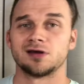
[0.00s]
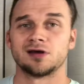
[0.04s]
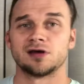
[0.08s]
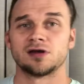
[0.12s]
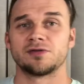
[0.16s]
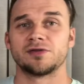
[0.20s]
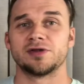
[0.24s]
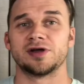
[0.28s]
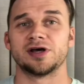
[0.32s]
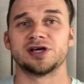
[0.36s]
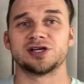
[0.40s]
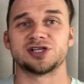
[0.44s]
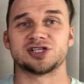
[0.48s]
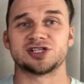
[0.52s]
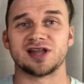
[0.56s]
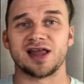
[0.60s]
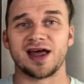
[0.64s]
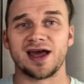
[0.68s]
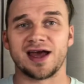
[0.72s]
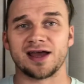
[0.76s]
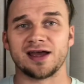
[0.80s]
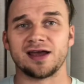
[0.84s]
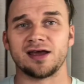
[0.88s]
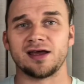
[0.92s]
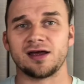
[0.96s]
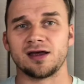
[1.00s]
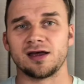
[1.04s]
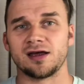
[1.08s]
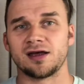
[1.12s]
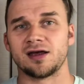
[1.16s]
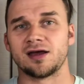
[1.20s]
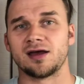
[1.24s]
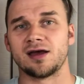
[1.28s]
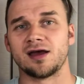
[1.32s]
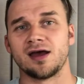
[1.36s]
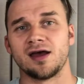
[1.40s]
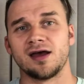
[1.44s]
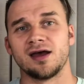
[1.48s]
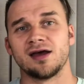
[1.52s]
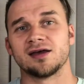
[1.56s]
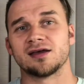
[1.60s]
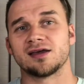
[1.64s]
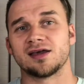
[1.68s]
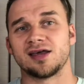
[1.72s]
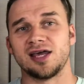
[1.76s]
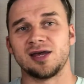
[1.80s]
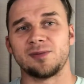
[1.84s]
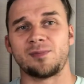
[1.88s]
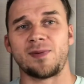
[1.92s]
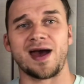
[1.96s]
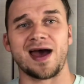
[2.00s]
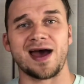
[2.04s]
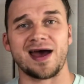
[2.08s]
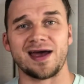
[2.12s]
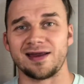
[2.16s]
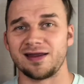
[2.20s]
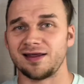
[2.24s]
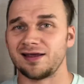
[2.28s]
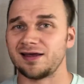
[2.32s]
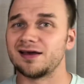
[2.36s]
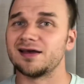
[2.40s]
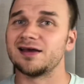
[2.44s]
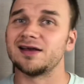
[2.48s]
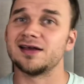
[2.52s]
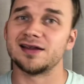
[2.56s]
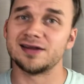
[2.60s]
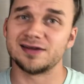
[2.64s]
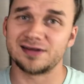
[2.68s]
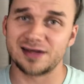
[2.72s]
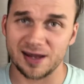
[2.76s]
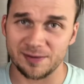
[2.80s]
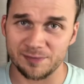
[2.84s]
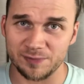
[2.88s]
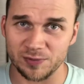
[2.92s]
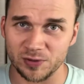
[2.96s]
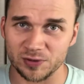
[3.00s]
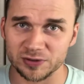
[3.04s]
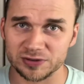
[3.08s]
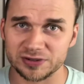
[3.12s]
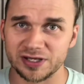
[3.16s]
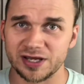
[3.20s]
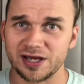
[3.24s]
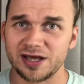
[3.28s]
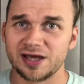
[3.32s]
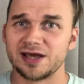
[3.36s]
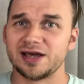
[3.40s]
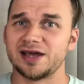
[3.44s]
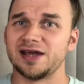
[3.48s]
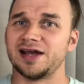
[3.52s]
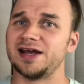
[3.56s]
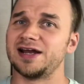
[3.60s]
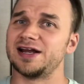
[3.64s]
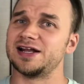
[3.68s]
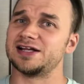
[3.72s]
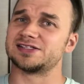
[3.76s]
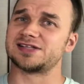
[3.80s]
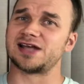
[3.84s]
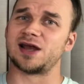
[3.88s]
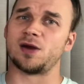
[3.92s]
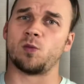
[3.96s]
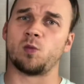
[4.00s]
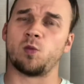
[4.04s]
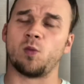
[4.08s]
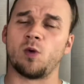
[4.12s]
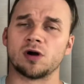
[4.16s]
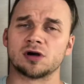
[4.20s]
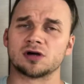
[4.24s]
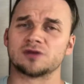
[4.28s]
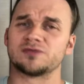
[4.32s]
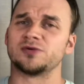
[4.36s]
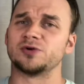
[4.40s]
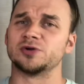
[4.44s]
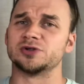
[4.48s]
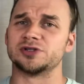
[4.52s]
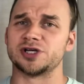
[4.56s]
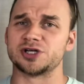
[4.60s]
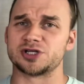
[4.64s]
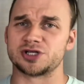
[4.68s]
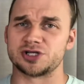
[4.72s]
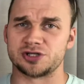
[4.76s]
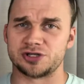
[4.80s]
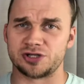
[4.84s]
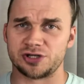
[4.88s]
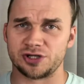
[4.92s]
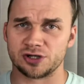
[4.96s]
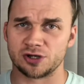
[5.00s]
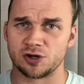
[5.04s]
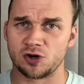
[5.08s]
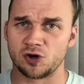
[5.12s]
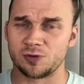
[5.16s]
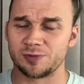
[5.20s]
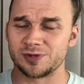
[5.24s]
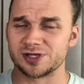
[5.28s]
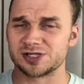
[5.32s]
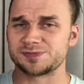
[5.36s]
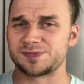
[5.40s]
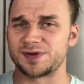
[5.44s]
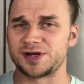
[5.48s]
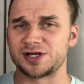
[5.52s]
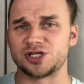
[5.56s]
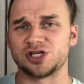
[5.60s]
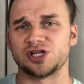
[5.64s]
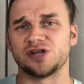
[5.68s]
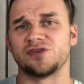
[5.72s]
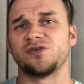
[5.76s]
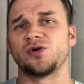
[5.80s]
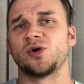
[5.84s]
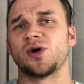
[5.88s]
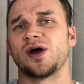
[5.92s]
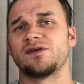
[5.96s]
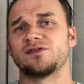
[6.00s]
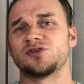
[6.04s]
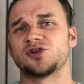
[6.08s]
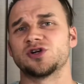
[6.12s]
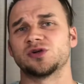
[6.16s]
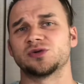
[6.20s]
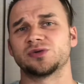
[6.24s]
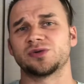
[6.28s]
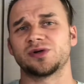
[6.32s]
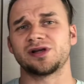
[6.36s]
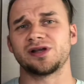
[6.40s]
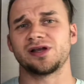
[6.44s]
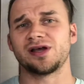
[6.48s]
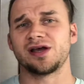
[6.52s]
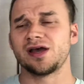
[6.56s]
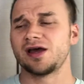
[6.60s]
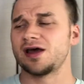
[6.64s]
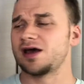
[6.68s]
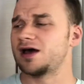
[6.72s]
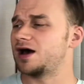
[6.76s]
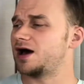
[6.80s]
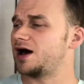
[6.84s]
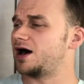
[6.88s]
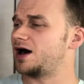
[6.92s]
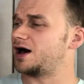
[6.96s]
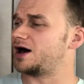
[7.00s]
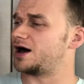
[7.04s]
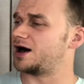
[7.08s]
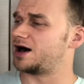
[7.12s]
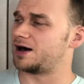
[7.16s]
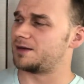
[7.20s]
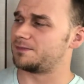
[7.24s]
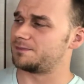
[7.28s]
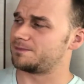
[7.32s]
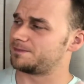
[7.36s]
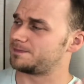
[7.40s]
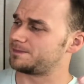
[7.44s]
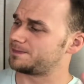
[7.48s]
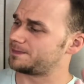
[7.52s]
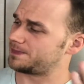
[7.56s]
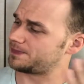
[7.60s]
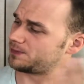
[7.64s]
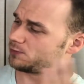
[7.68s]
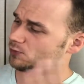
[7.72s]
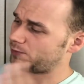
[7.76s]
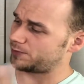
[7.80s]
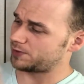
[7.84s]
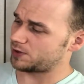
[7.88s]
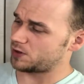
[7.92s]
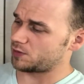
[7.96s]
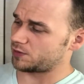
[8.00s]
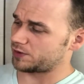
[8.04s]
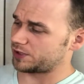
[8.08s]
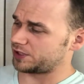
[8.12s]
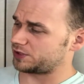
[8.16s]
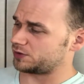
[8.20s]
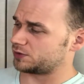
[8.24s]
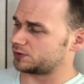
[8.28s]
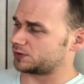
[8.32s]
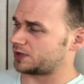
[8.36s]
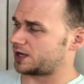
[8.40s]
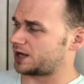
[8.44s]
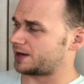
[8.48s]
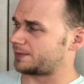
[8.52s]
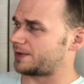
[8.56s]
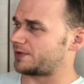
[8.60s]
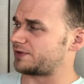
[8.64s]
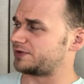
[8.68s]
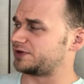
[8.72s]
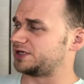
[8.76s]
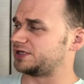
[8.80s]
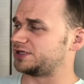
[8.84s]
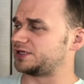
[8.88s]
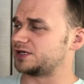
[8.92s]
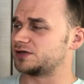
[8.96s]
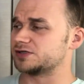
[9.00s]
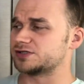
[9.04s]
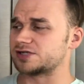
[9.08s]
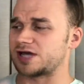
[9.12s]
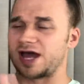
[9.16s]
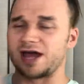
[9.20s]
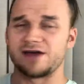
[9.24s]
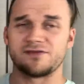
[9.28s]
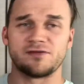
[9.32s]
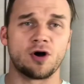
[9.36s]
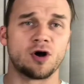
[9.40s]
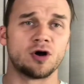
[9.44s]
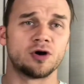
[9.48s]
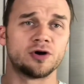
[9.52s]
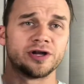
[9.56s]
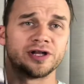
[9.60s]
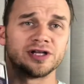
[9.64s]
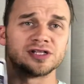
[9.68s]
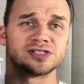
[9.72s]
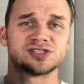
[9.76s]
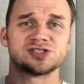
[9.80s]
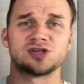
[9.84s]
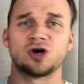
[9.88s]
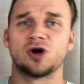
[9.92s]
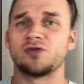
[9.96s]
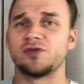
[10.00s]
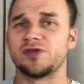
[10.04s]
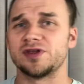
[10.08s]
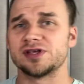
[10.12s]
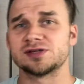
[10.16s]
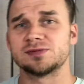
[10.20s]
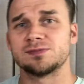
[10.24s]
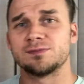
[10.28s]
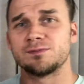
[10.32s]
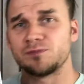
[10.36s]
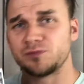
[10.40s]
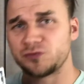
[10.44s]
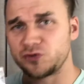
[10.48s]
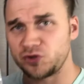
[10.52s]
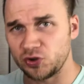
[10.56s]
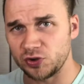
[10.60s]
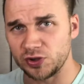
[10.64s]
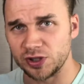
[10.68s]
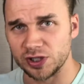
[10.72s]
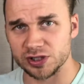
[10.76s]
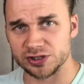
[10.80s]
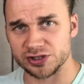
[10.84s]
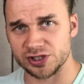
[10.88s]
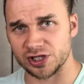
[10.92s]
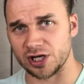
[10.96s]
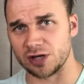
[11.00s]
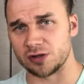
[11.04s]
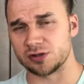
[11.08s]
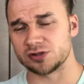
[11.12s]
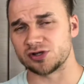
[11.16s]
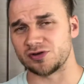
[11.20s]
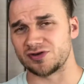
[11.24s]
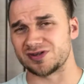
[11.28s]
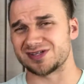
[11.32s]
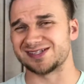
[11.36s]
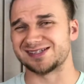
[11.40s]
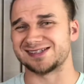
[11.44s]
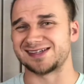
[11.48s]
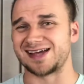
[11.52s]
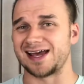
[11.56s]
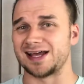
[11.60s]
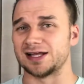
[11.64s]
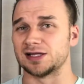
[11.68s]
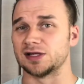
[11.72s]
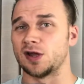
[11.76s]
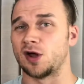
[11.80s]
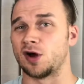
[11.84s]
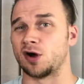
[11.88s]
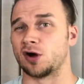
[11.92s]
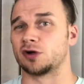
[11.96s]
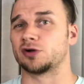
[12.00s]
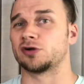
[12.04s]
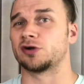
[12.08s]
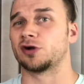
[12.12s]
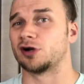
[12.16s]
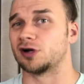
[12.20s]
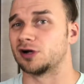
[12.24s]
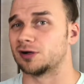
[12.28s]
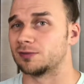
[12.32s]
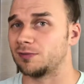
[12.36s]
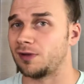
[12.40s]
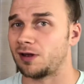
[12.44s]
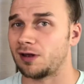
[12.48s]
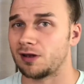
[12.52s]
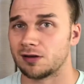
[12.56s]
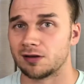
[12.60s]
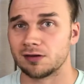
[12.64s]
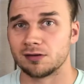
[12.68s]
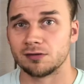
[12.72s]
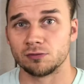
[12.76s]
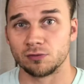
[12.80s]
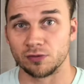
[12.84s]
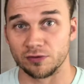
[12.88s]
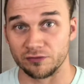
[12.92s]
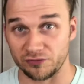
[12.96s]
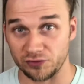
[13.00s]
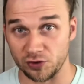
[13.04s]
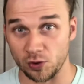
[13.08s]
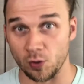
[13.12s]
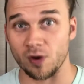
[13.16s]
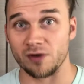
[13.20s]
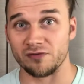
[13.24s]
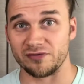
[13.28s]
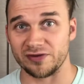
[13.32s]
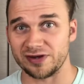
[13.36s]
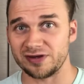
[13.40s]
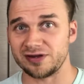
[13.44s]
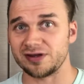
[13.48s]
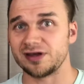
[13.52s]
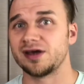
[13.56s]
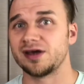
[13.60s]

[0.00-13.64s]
Schlage Keypad Deadbolt. It is a wonderful addition to your home, especially if you have children. We'll be going into a lot about the details. I've already installed this 2 years ago, so this is a long-term review of it,